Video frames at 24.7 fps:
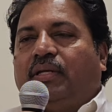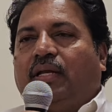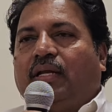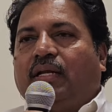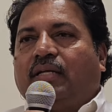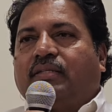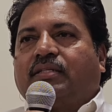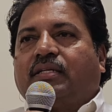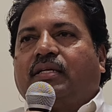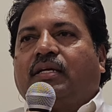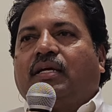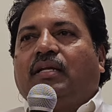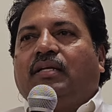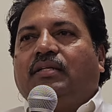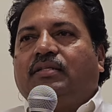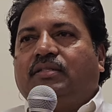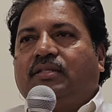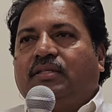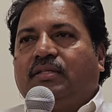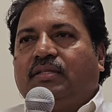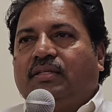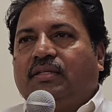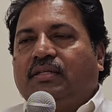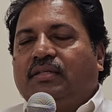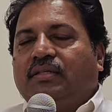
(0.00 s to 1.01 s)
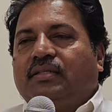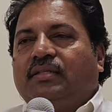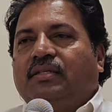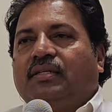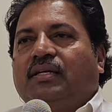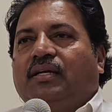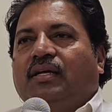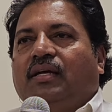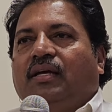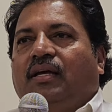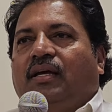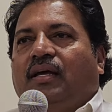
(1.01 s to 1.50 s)
electrical engineer,
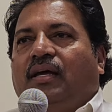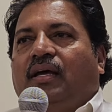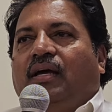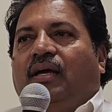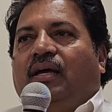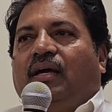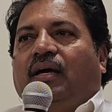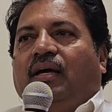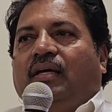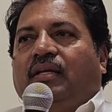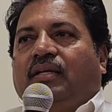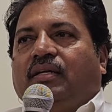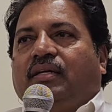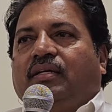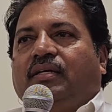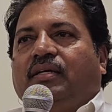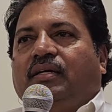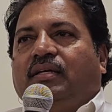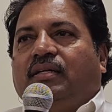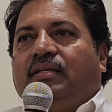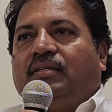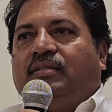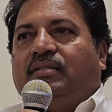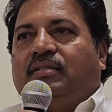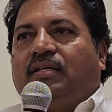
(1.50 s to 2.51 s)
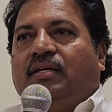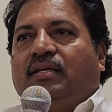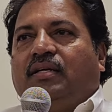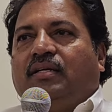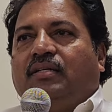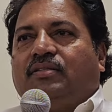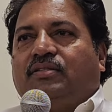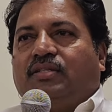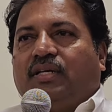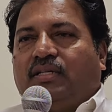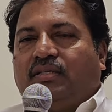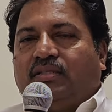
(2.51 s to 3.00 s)
and he
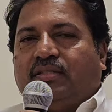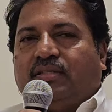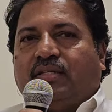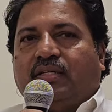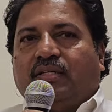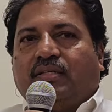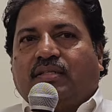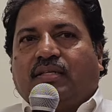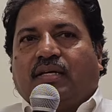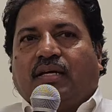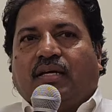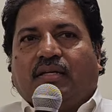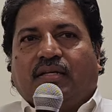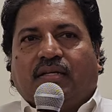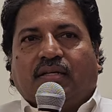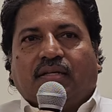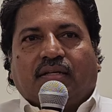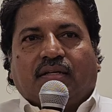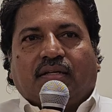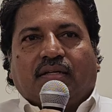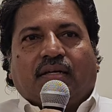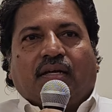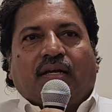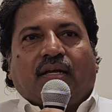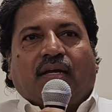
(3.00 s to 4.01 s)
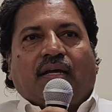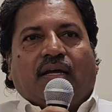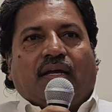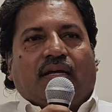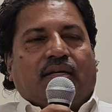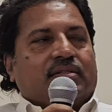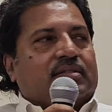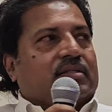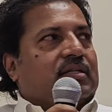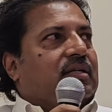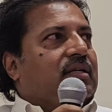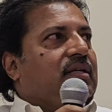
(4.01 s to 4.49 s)
changed his career
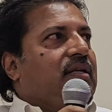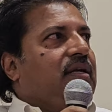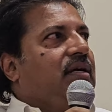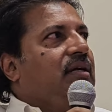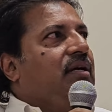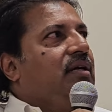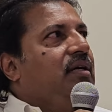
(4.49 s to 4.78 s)
as a